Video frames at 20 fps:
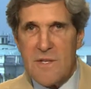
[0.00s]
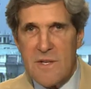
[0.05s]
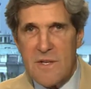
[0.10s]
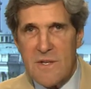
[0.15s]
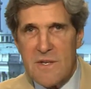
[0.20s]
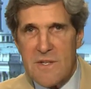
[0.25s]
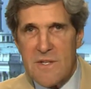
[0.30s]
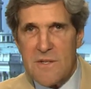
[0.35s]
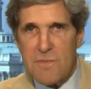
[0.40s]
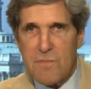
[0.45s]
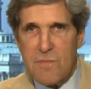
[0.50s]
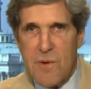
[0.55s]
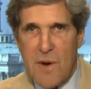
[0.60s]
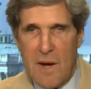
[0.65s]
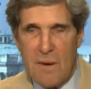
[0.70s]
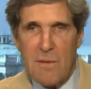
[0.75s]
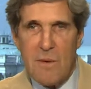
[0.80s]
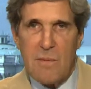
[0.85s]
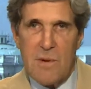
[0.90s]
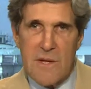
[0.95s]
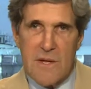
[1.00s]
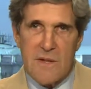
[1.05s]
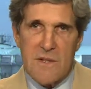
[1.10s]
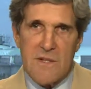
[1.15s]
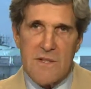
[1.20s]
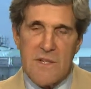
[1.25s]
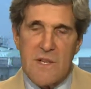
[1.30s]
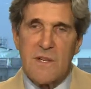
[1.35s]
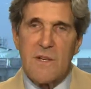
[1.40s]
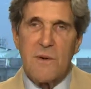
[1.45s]
and it's probably the
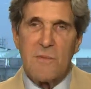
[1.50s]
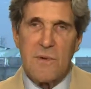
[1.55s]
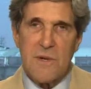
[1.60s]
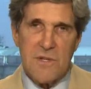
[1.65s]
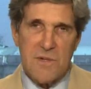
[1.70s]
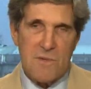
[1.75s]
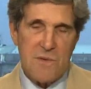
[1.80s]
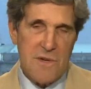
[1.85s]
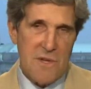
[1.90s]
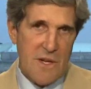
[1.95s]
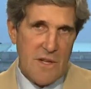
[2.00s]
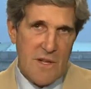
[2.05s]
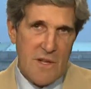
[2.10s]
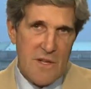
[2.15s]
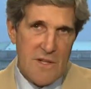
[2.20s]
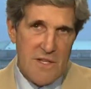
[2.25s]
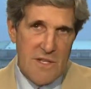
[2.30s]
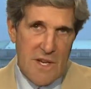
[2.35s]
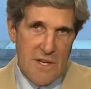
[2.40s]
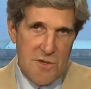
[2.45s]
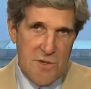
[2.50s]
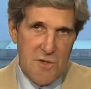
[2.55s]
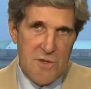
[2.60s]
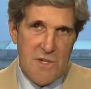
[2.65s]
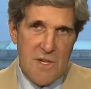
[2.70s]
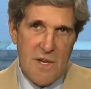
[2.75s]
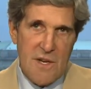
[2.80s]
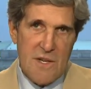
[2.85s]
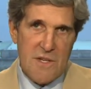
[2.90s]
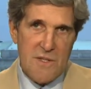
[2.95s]
single most ridiculous
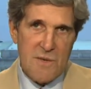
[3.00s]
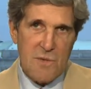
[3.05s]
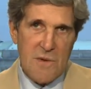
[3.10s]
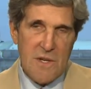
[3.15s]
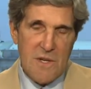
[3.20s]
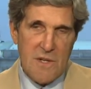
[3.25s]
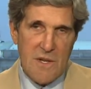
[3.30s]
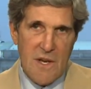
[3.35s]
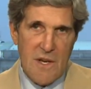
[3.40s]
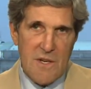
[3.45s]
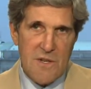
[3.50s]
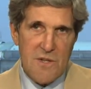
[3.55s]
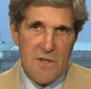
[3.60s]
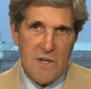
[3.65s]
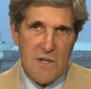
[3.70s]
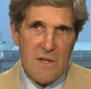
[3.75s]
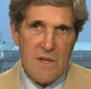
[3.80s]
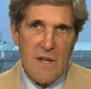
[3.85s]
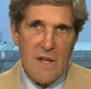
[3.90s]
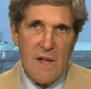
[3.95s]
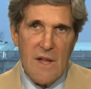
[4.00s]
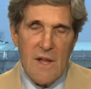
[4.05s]
exercise we engage in.